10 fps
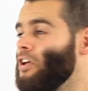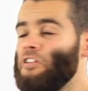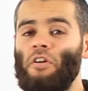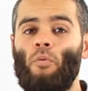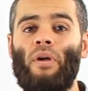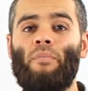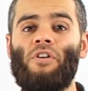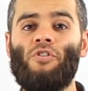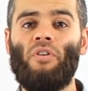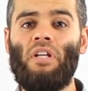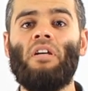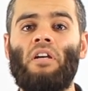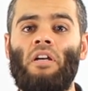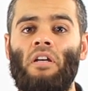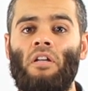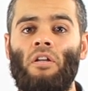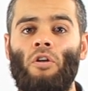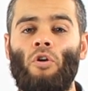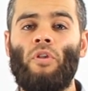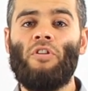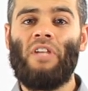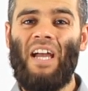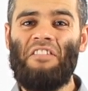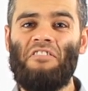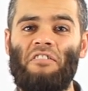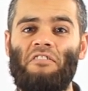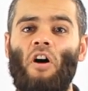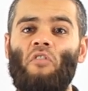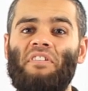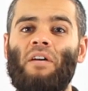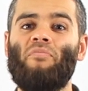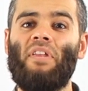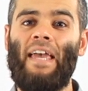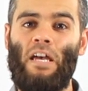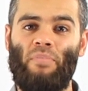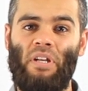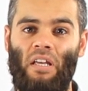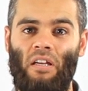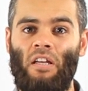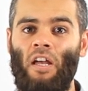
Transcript: So we're measuring the chances of something happening.